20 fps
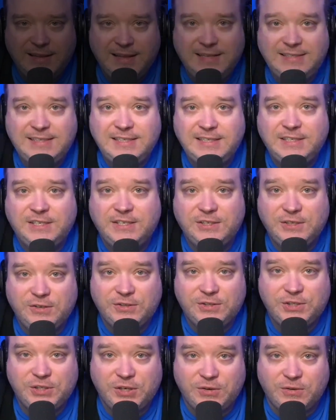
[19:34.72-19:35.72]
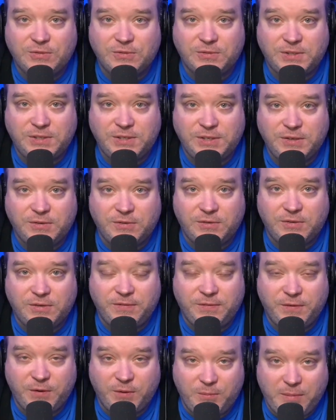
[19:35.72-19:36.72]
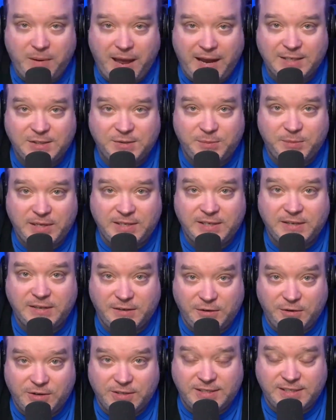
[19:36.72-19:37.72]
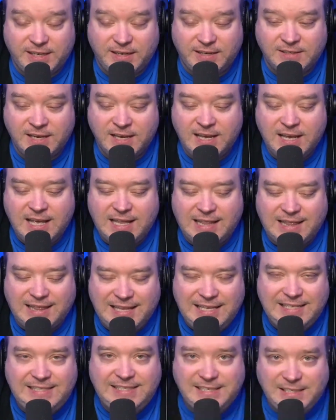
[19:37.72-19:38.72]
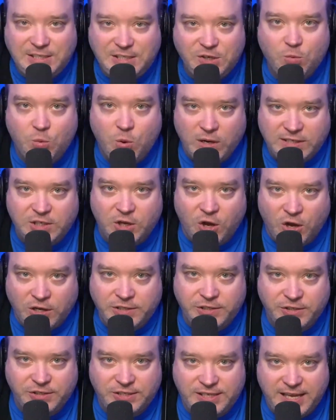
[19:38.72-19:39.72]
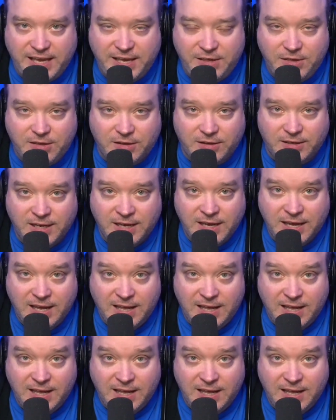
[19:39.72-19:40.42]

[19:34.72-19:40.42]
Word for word: listen to your shows too. If you're in management and you're in sales, listen to what's on your station.